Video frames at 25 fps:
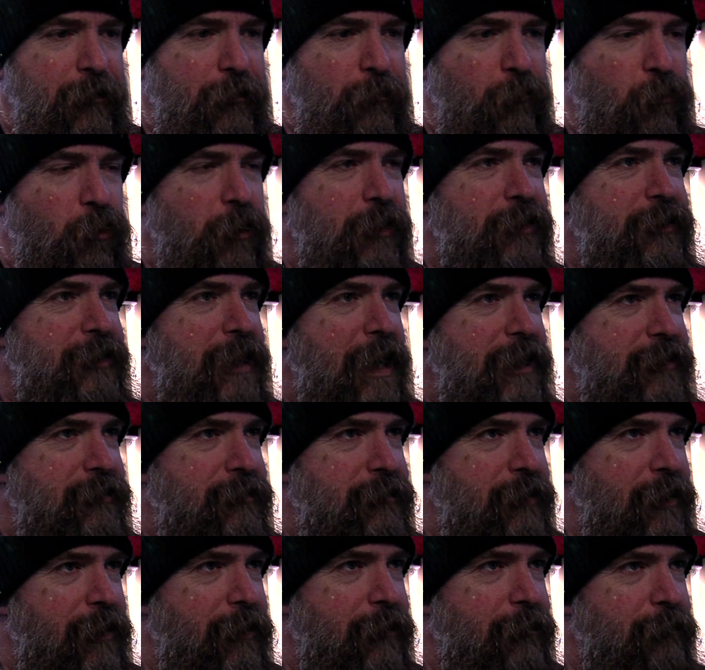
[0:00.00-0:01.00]
what is that
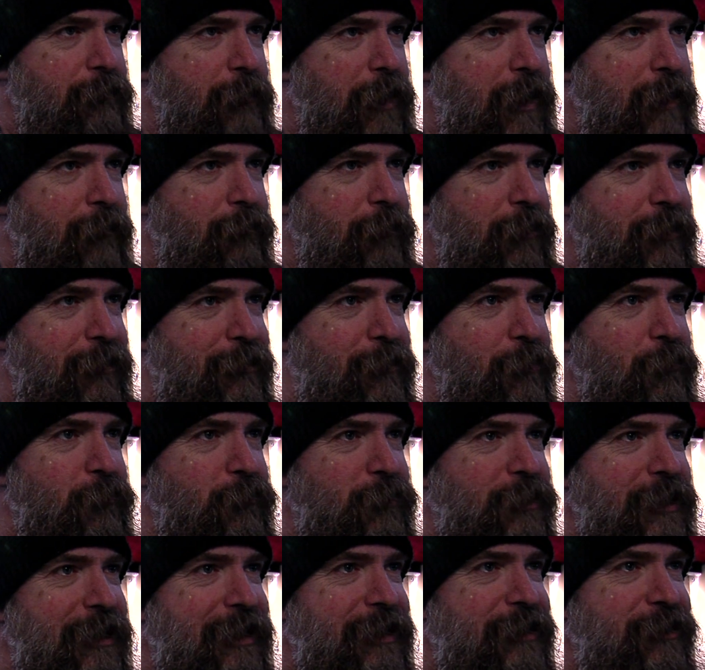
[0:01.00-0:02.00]
saying, man, when it
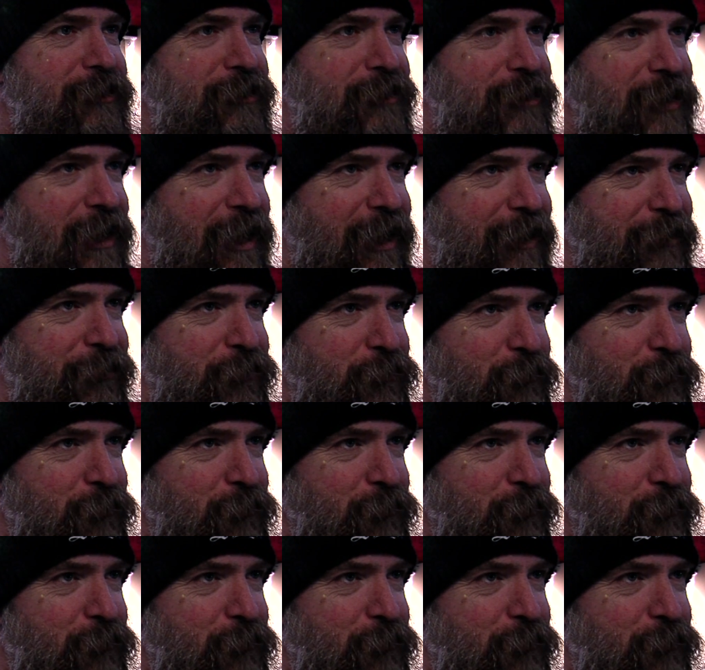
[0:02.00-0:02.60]
goes inside